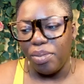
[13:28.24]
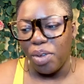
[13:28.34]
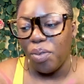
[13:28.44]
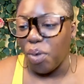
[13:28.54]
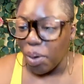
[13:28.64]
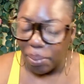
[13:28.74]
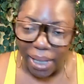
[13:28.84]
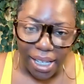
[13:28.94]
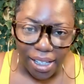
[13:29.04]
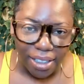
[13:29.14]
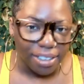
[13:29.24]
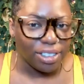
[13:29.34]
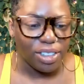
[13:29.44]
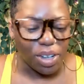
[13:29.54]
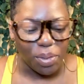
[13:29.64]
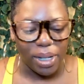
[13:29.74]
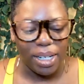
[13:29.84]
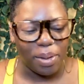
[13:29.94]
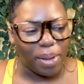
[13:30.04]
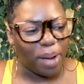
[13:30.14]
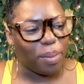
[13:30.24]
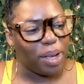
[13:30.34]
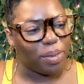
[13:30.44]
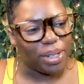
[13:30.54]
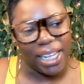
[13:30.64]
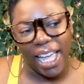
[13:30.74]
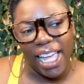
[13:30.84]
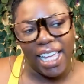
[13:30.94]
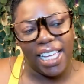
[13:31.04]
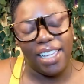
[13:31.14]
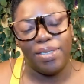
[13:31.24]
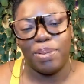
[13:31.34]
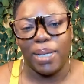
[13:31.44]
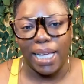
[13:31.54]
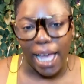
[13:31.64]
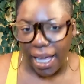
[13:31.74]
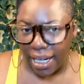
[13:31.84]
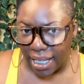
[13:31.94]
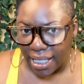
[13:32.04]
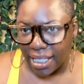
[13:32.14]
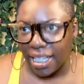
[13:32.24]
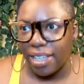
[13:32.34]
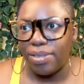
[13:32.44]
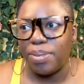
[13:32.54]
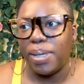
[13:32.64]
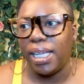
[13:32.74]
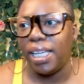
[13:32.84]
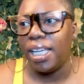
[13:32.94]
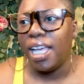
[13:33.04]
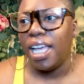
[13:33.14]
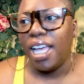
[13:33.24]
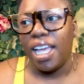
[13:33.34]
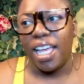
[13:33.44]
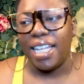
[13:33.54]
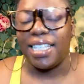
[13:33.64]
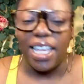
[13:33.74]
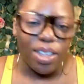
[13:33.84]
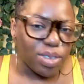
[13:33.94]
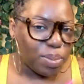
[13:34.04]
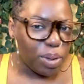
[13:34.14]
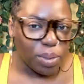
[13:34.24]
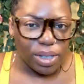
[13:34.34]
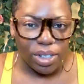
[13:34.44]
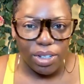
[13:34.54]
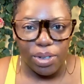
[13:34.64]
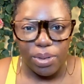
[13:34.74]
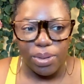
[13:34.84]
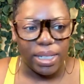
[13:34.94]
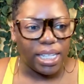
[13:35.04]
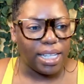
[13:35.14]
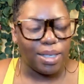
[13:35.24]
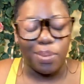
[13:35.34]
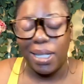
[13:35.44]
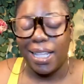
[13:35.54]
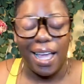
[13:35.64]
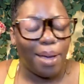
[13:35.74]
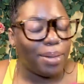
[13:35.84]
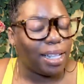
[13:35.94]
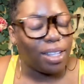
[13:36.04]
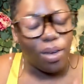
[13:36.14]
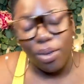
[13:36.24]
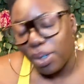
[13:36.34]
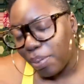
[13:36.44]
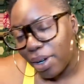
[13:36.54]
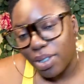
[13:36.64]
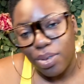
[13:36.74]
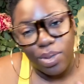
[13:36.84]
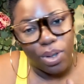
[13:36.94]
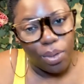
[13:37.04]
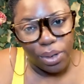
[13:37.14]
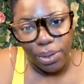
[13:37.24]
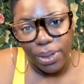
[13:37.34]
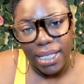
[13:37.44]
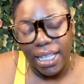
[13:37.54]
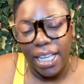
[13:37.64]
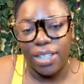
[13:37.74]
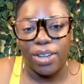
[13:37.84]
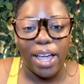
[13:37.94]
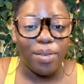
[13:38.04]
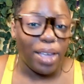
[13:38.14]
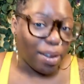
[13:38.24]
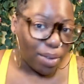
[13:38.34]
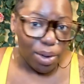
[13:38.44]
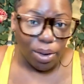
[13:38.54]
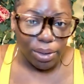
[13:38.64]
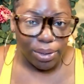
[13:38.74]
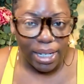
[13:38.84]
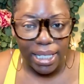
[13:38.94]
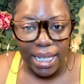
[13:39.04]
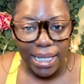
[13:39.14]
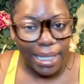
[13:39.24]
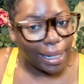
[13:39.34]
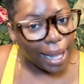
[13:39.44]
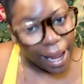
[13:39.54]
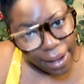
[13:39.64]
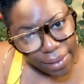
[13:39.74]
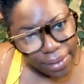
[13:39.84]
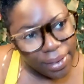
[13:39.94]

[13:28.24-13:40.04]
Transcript: For me, you know, reading the Bible every day, it gives me guidance. It tells me what to do. It tells me that I'm not the only person who's going through these things or have ever gone through these things in life.